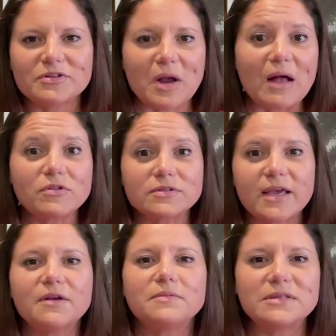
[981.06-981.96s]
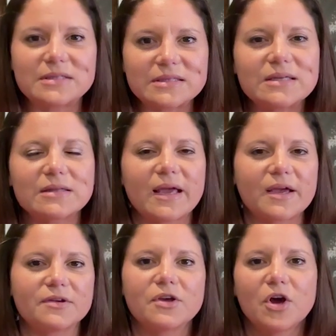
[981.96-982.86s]
to travel, take them to
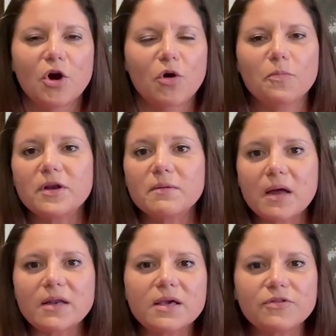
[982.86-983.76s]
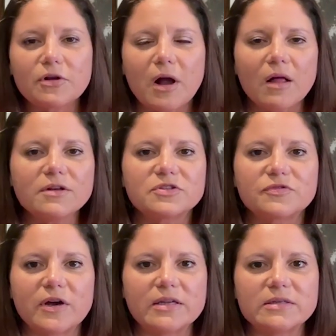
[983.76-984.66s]
Disneyland, or putting money in their college
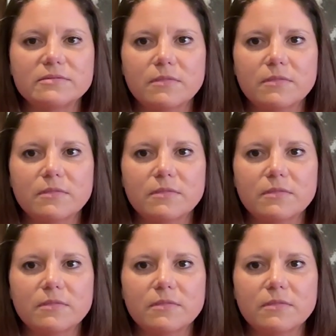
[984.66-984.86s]
fund.